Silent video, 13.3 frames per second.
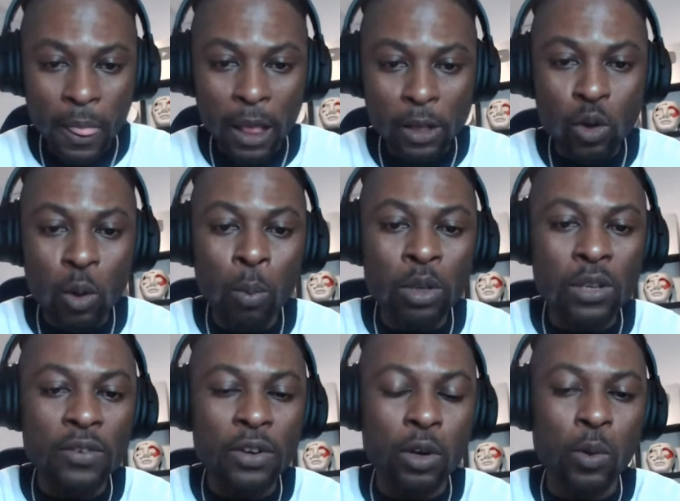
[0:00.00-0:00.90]
so most
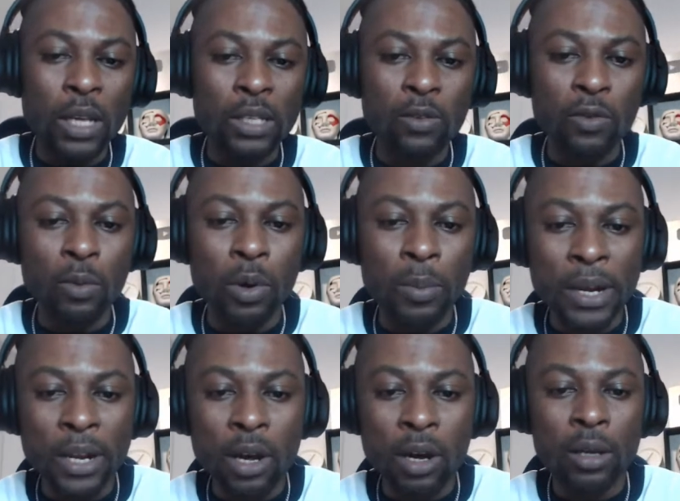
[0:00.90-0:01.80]
of the requests are from
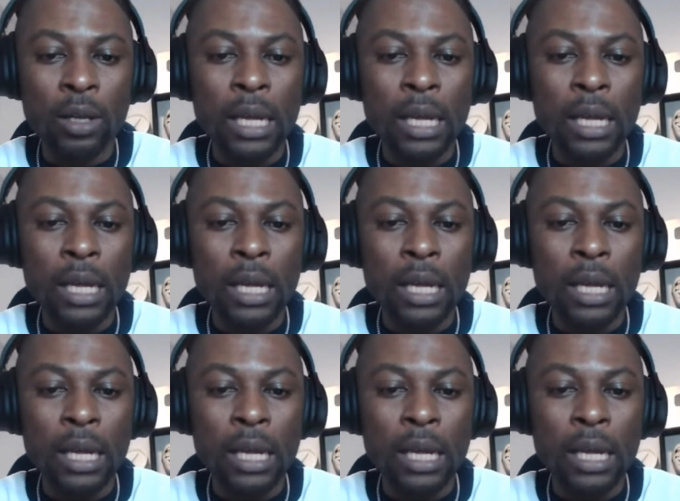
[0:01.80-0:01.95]
Romania.